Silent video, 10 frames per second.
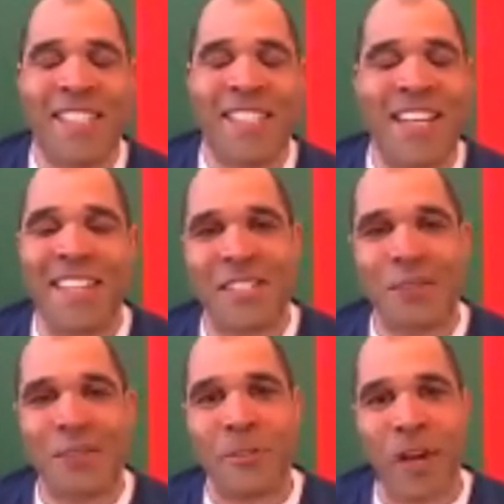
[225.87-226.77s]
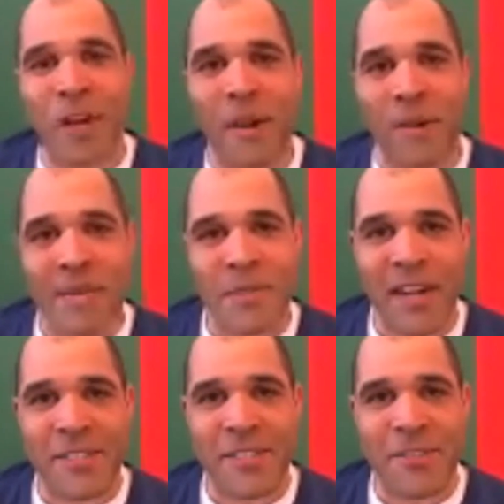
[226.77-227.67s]
Your accent is so charming. That's
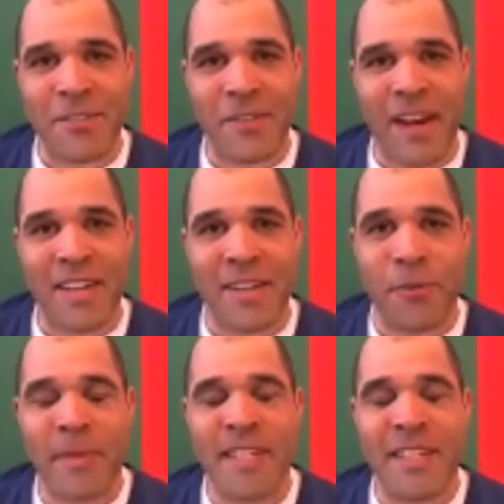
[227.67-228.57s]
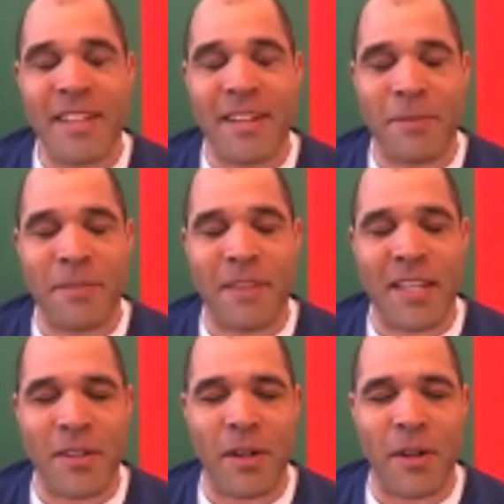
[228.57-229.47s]
fine. I got distracted. You remind me of
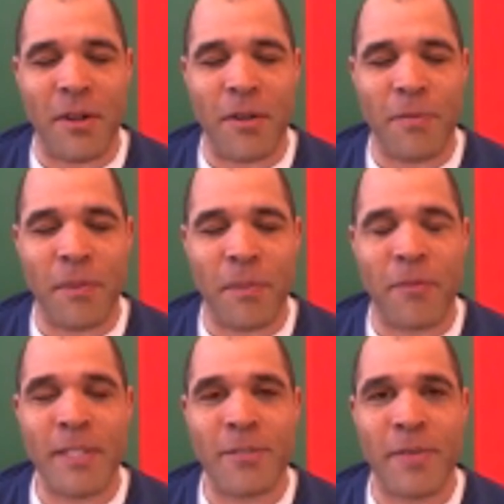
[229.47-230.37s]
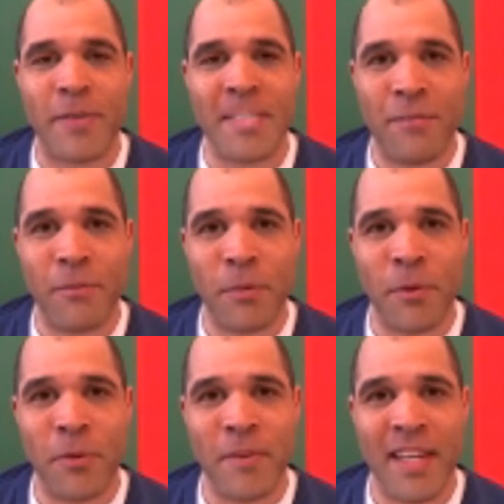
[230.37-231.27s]
the little girl from the first Resident
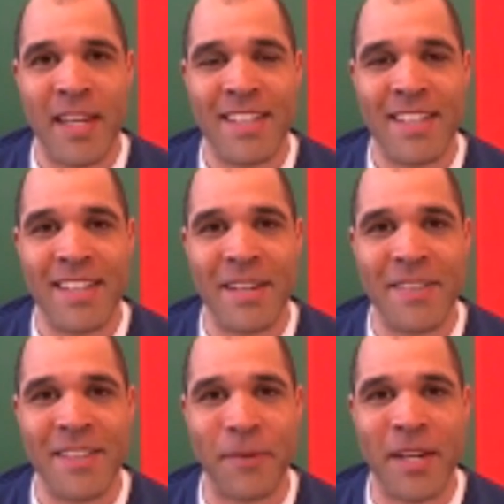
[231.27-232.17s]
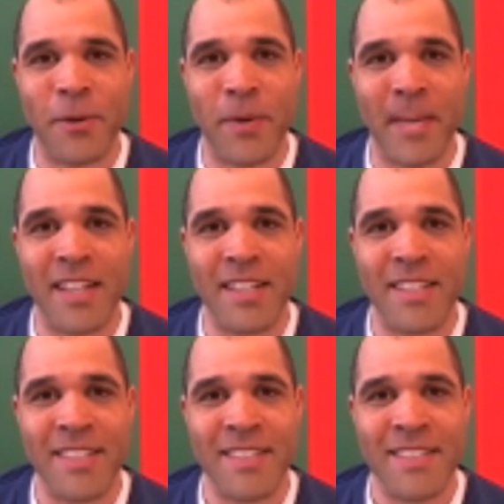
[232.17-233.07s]
Evil movie. You know, the Red
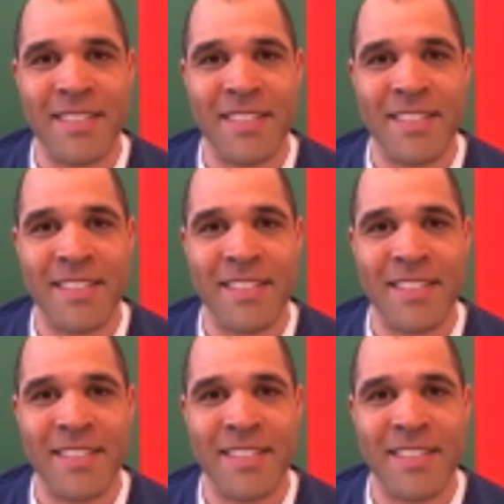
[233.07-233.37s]
Queen.